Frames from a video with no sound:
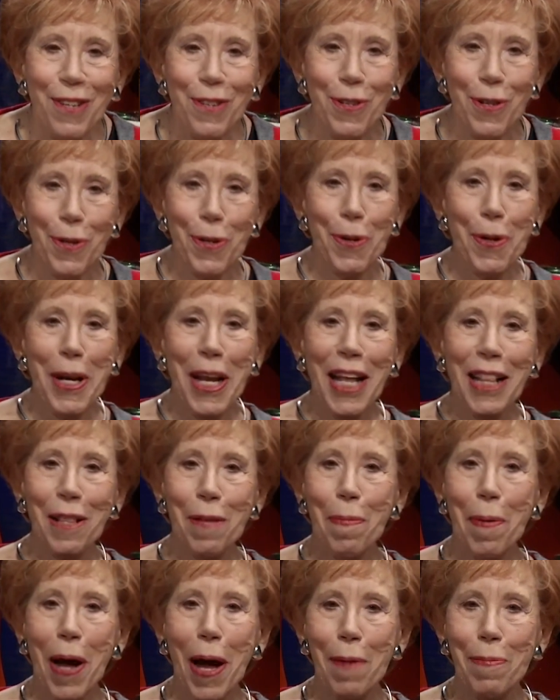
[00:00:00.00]
Do you let
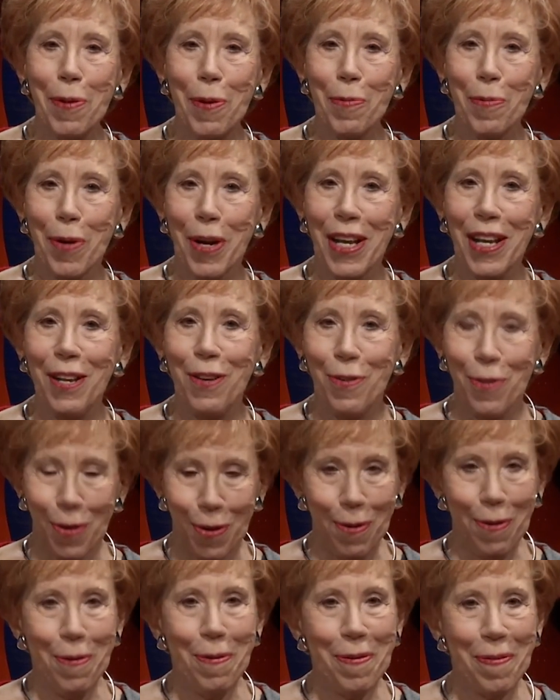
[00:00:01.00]
the Bible read
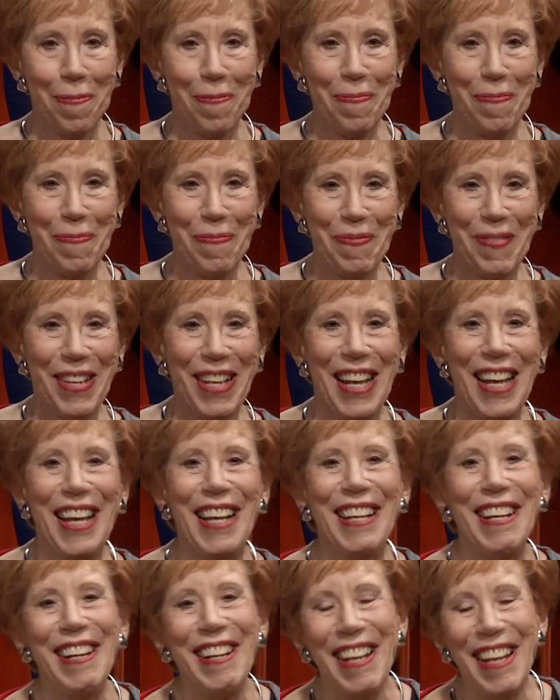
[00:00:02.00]
you?
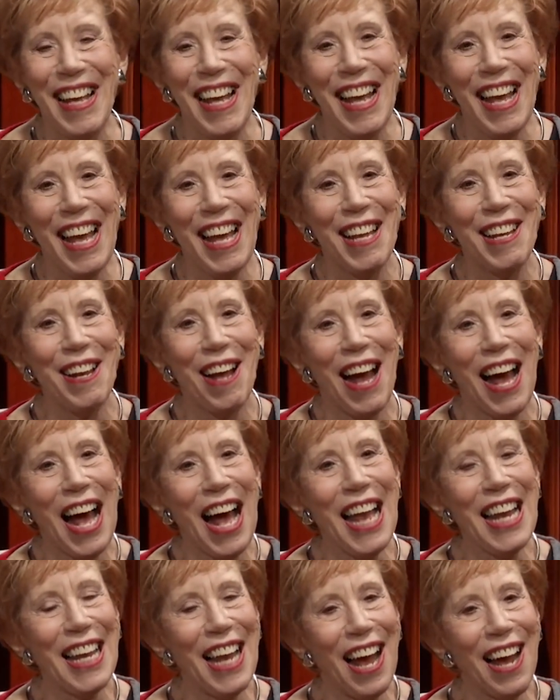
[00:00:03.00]
And
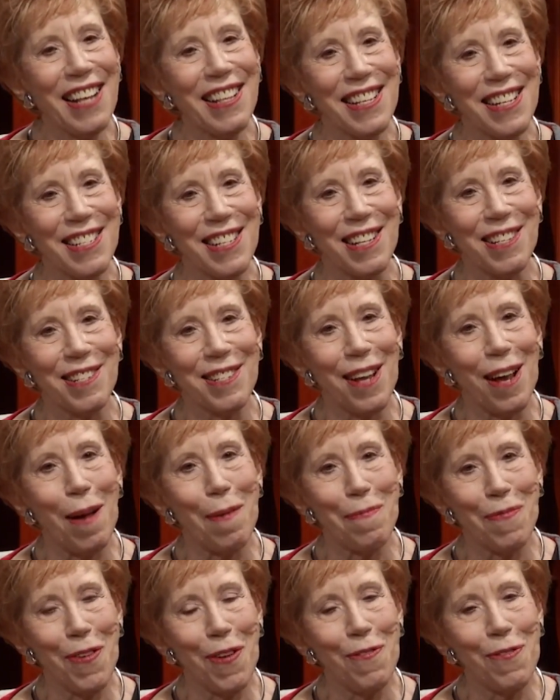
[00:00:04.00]
I like this in
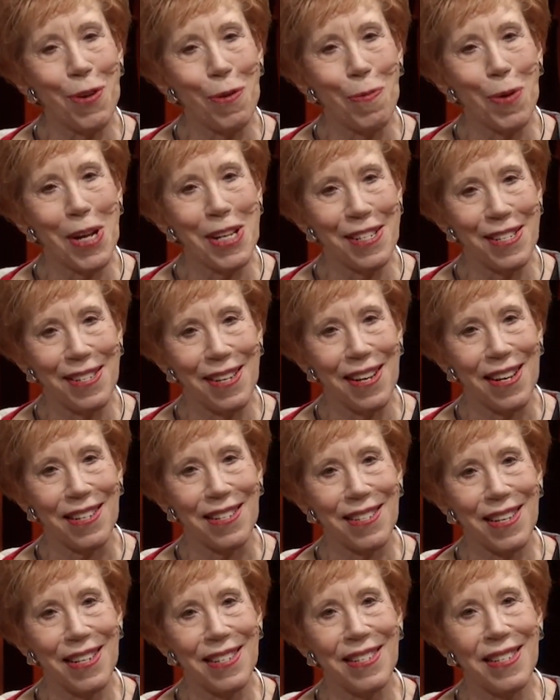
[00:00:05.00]
Psalm
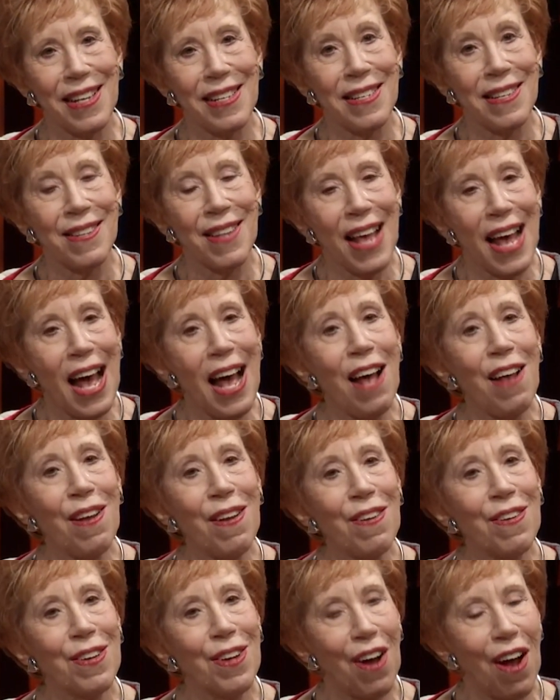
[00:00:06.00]
51:6. It says,
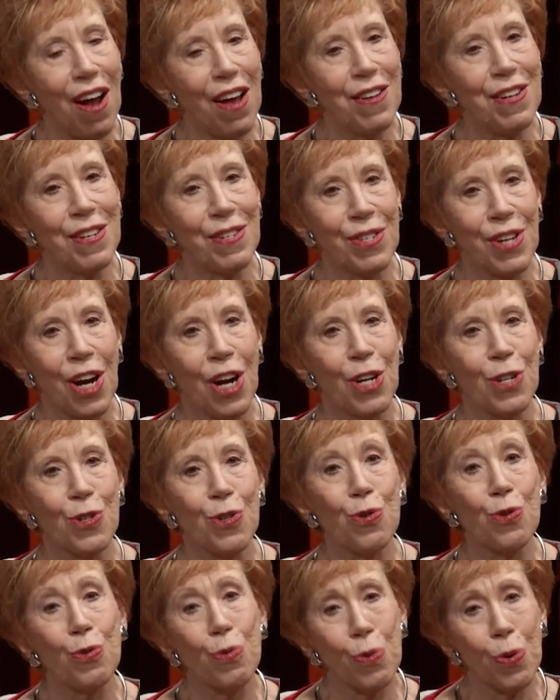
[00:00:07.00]
Thou, God,
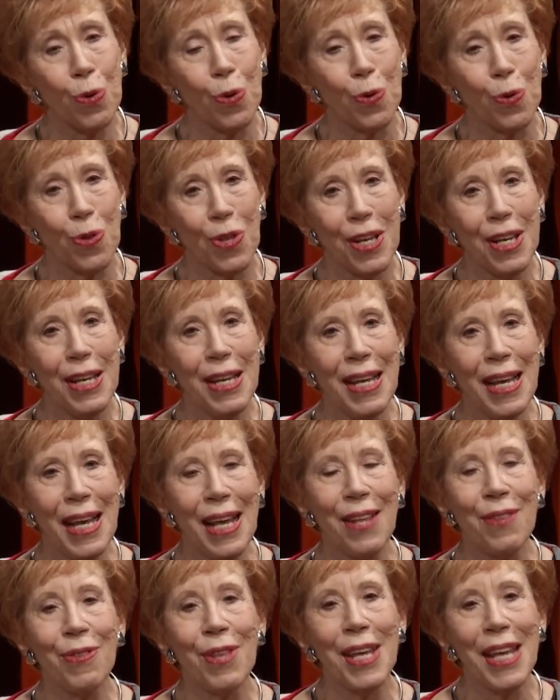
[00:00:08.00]
desirest truth
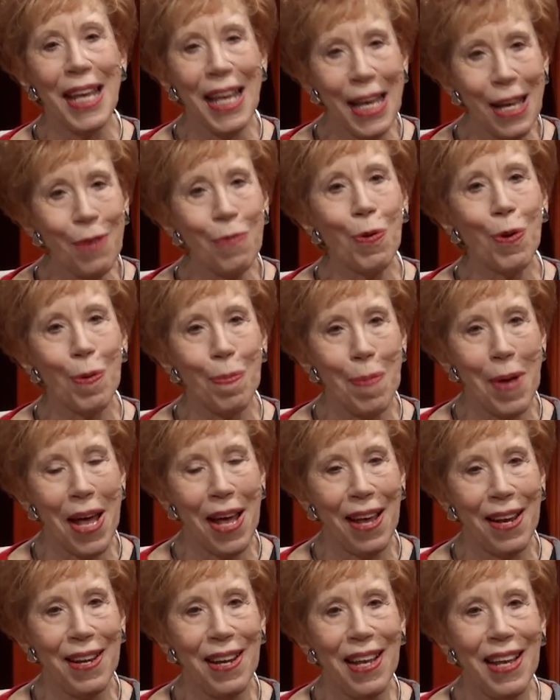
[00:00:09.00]
in the inward
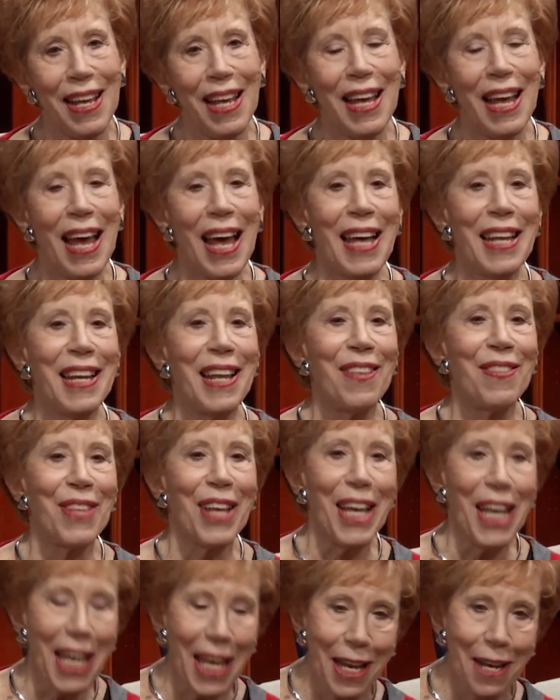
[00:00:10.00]
man, and in
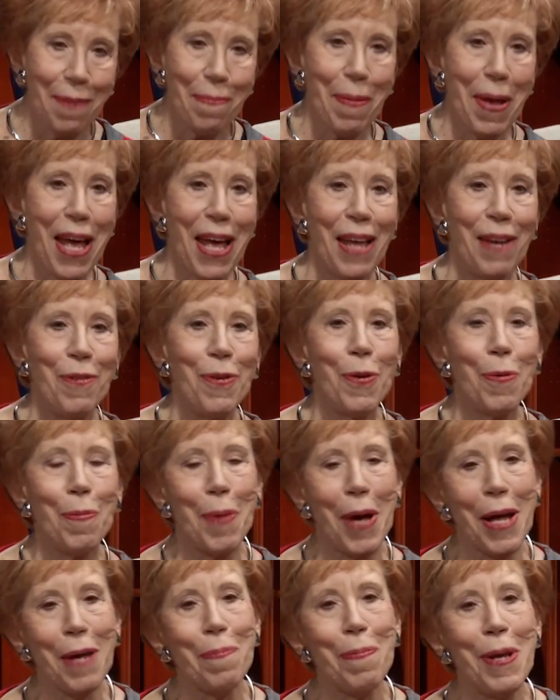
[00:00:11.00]
the hidden man you'll
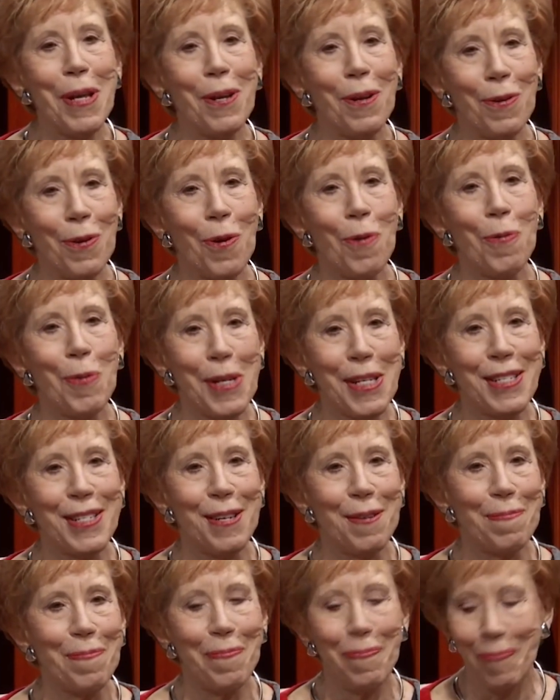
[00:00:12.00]
make me to know
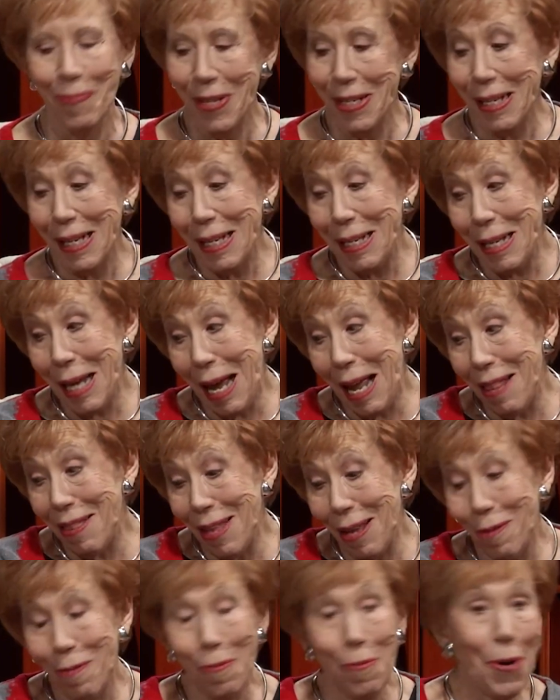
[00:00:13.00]
wisdom. Now I
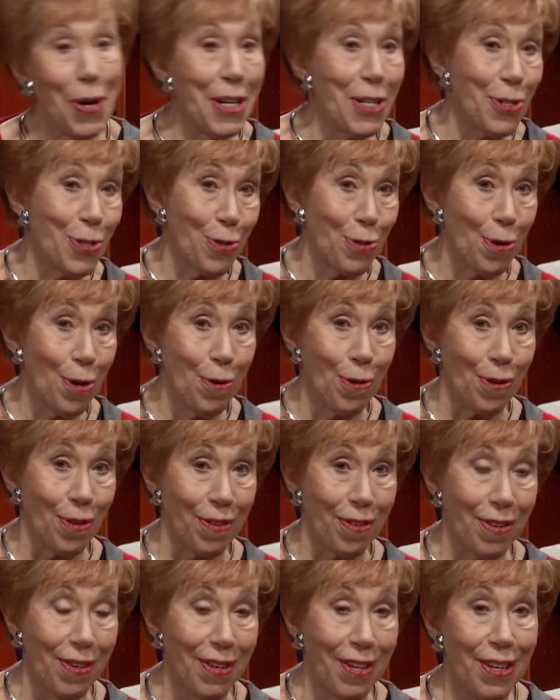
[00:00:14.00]
think, what is truth?